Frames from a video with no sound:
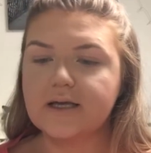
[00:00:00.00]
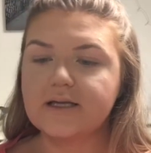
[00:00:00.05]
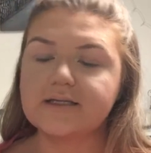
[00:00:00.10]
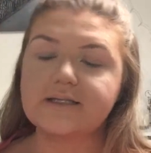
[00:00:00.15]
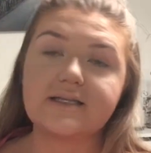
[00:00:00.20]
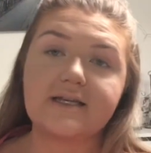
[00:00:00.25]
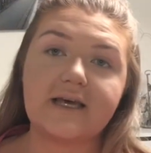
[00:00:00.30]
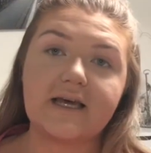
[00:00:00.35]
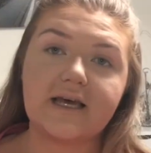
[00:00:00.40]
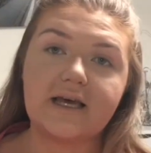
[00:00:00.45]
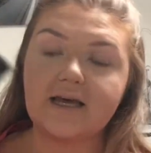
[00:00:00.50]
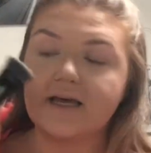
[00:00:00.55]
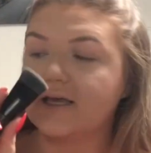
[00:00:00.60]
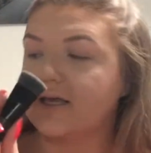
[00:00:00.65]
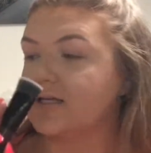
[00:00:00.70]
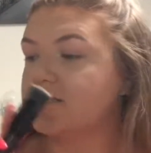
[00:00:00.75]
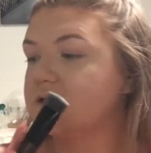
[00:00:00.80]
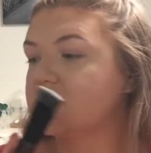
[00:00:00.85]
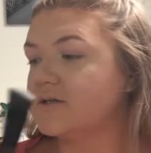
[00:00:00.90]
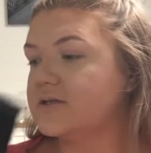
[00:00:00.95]
Today
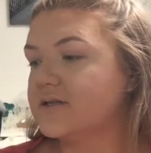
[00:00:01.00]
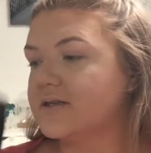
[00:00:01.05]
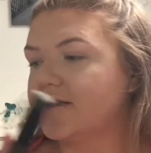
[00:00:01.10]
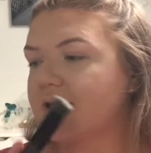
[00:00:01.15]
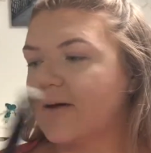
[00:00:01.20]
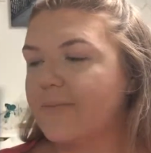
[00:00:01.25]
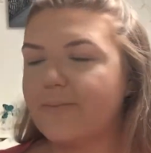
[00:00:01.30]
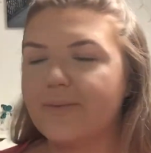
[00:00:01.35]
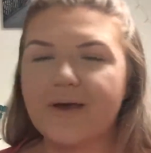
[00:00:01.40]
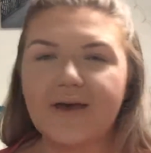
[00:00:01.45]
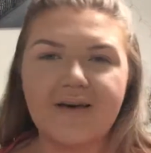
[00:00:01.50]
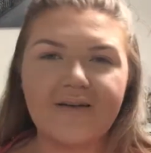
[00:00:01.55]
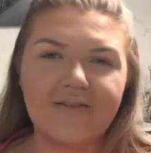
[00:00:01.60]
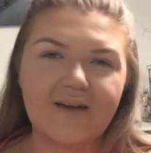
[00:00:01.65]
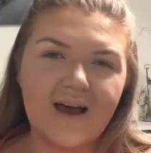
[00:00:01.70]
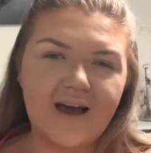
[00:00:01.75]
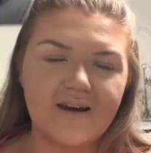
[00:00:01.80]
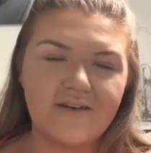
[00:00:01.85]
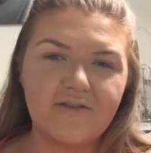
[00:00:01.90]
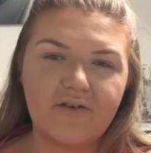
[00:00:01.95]
he's using a bit of
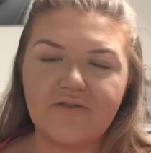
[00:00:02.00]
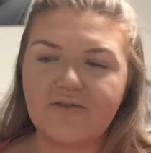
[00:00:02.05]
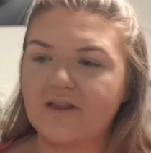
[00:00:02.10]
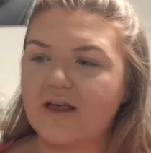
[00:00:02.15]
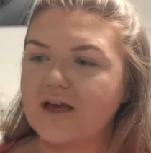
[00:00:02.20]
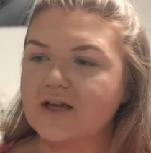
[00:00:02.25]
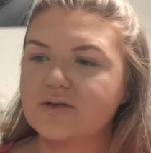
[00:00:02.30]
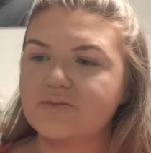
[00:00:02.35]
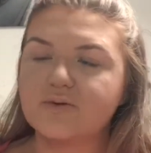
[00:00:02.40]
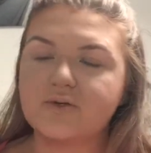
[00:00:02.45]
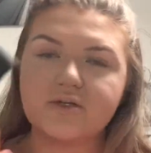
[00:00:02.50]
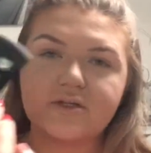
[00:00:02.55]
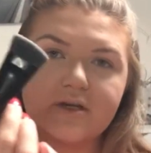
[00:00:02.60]
kind of a flattish brush,